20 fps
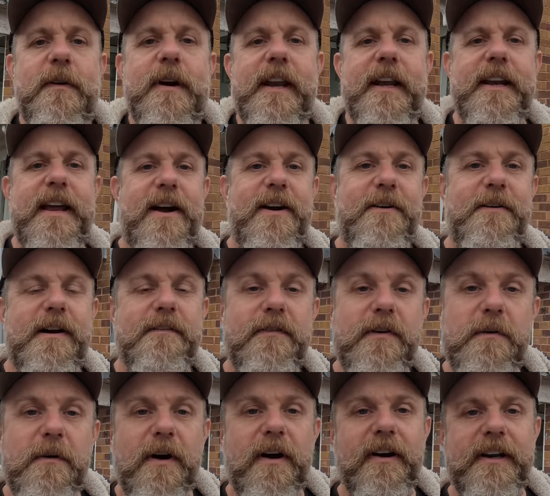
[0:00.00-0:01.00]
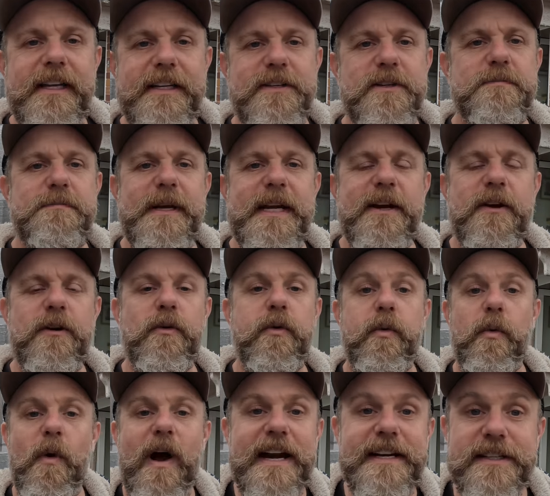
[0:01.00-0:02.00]
Well, hello everyone. It has been
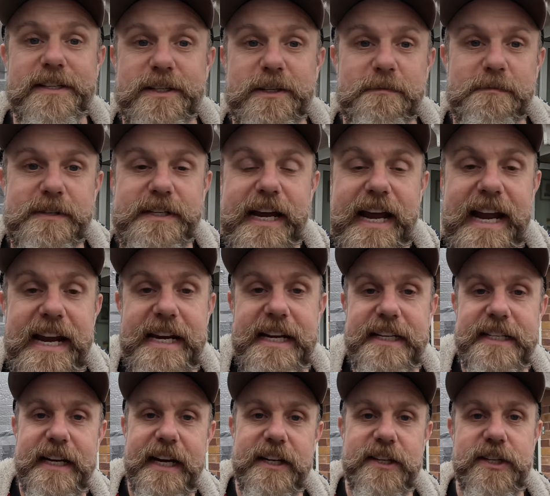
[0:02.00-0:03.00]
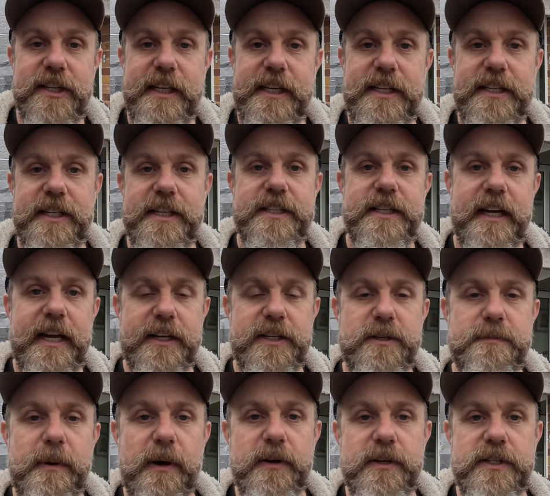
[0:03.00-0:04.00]
quite some days actually since I
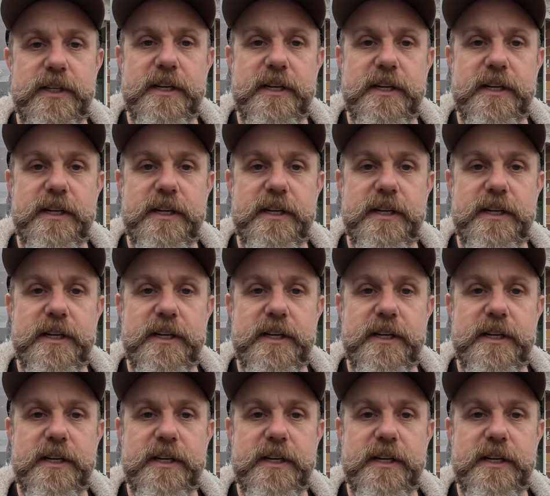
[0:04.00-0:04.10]
last spoke